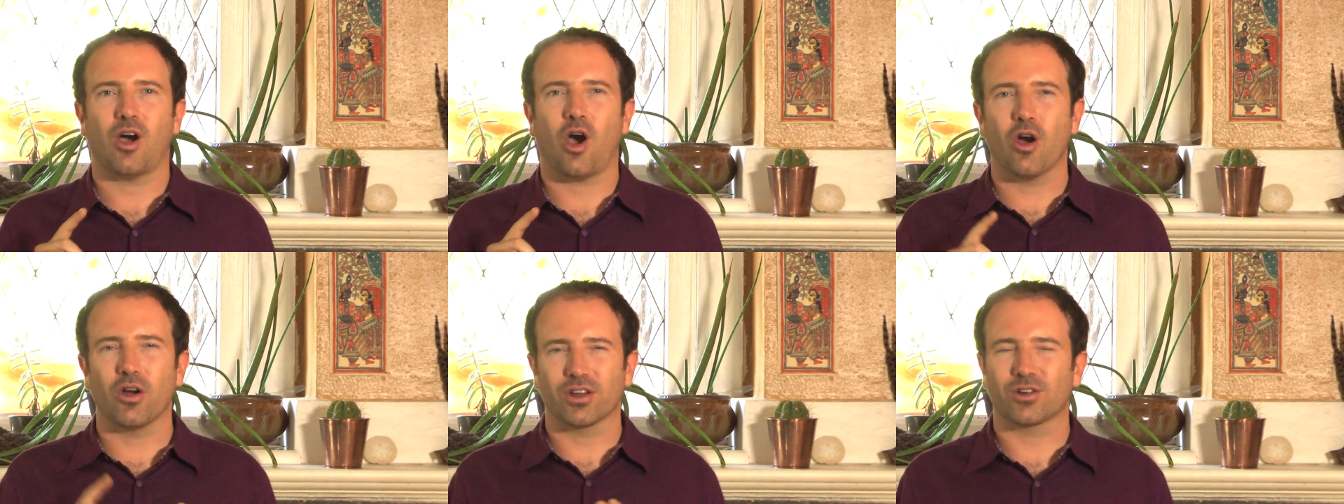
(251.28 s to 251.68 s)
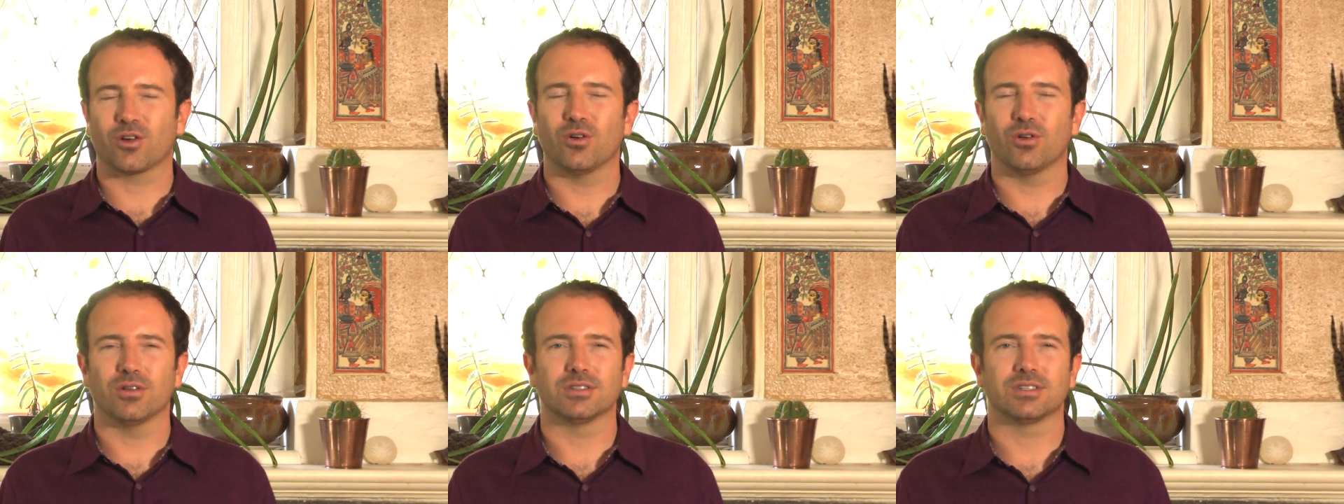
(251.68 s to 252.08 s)

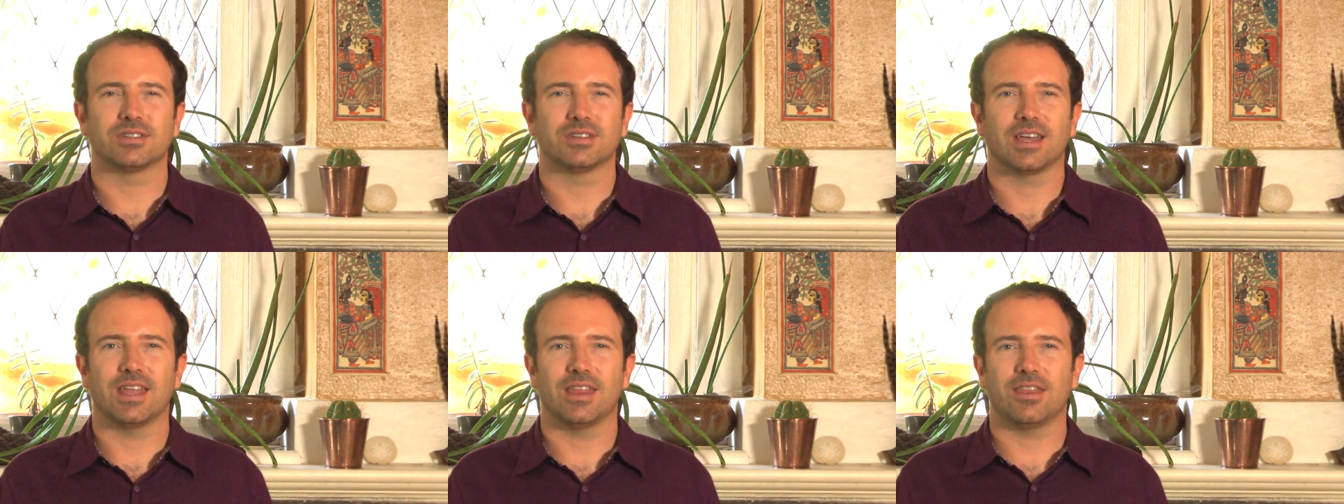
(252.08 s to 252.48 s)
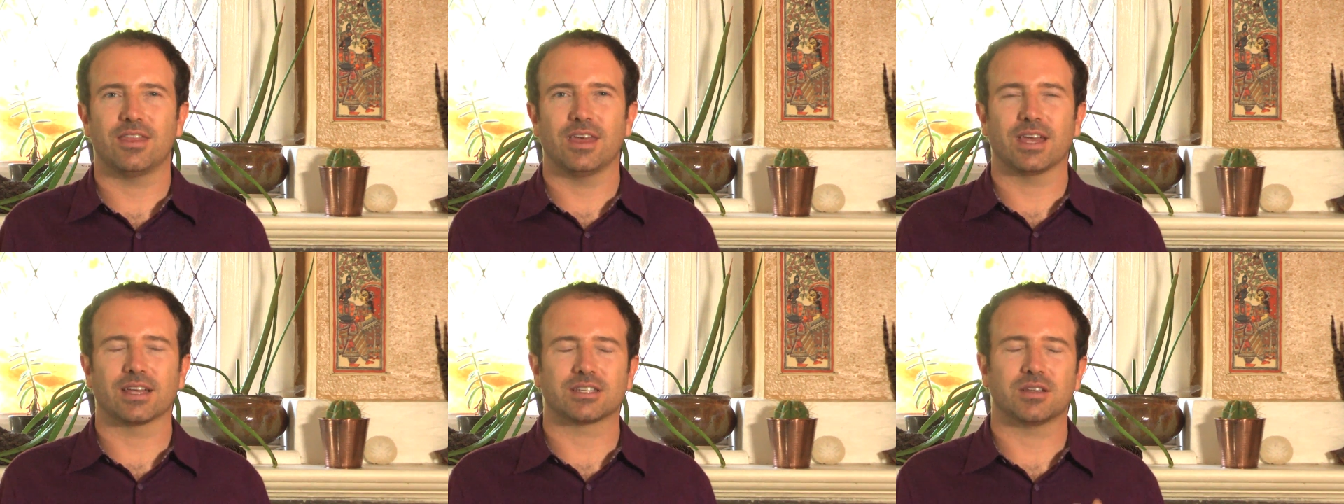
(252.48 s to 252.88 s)
articles, and
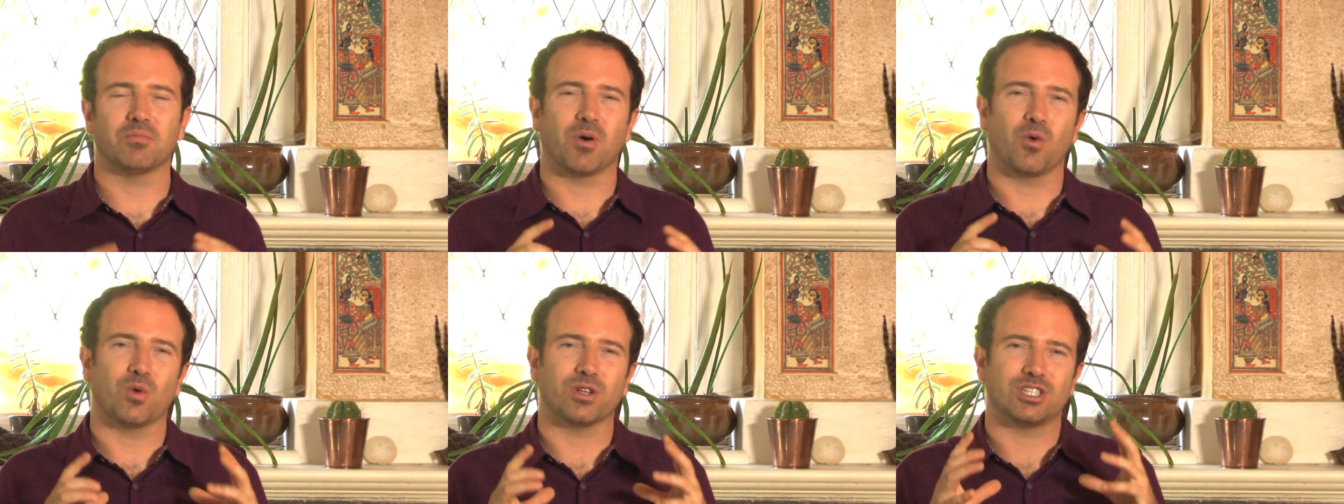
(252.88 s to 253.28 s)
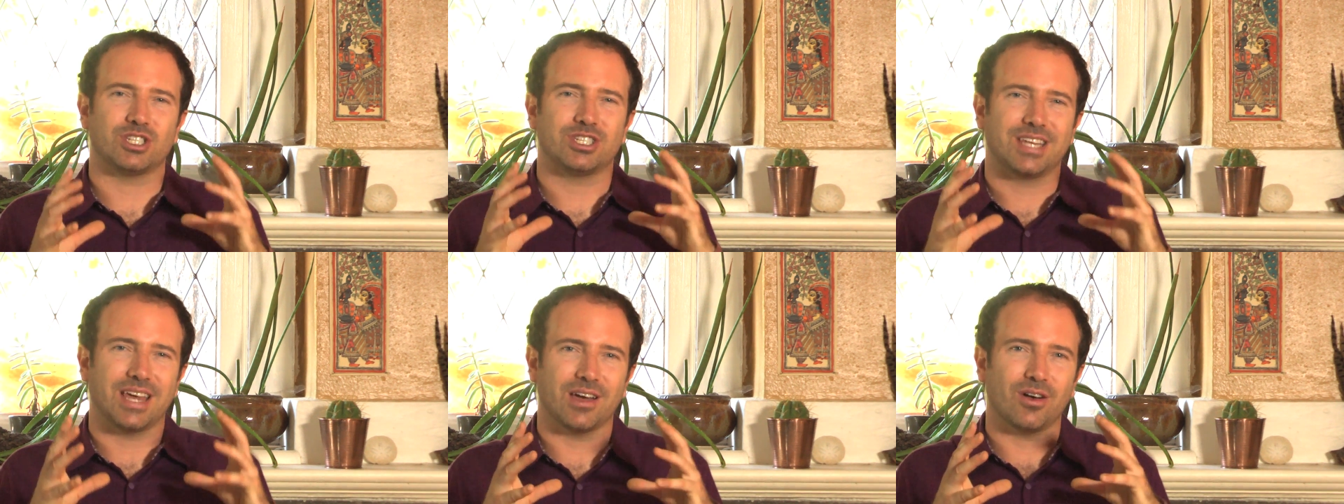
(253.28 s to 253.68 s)
things, but
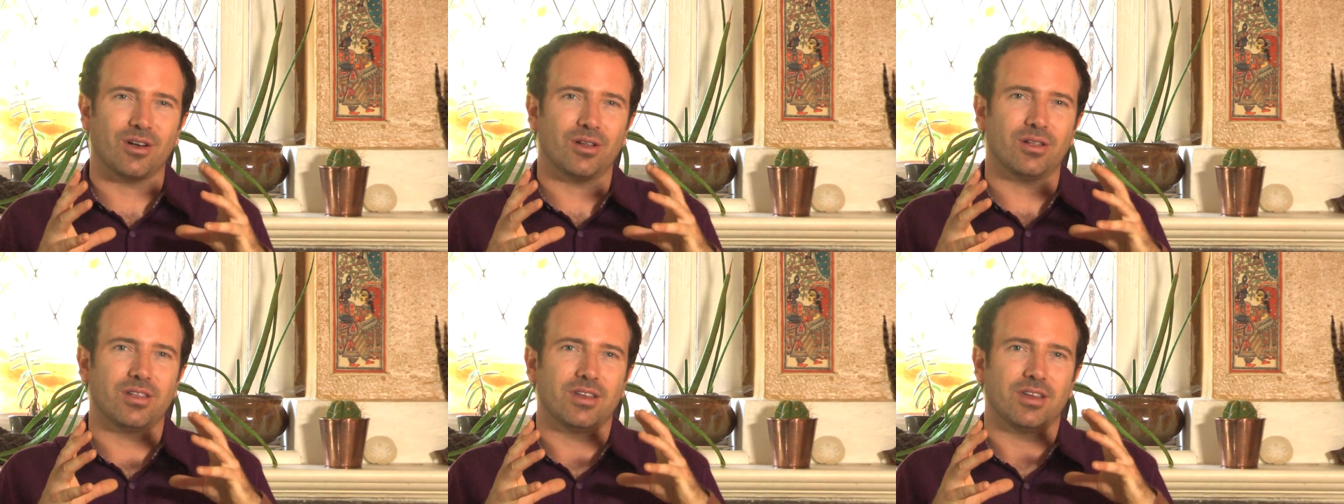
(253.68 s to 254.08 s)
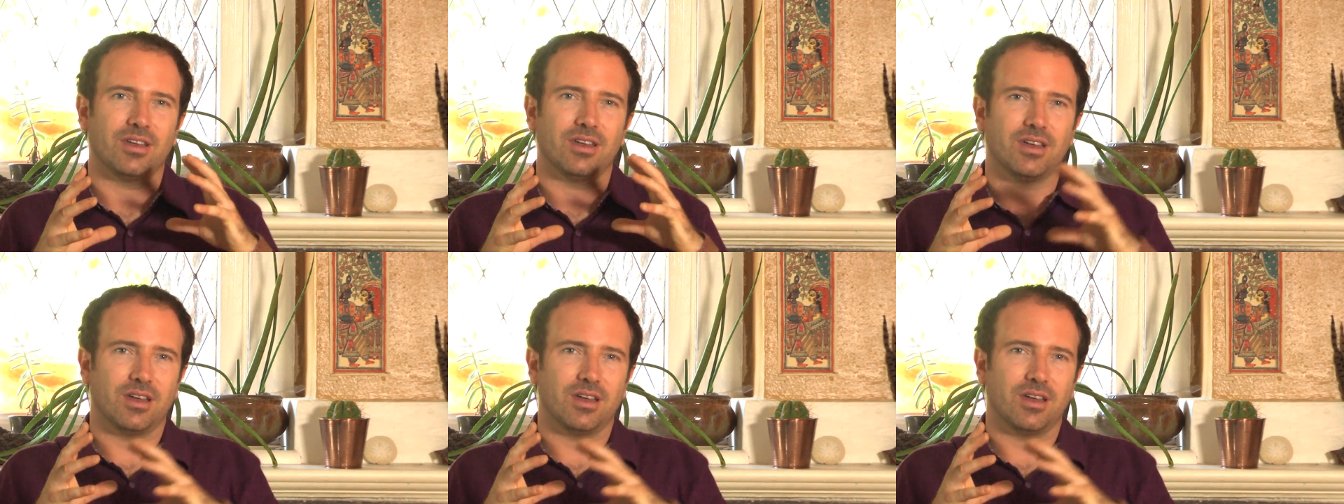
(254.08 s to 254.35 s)
which tell